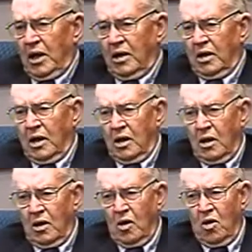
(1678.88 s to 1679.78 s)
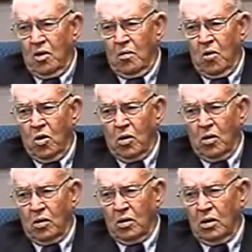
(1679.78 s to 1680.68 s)
made all the
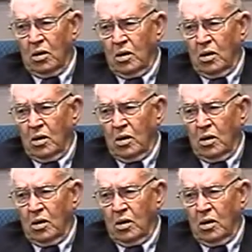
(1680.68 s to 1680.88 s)
more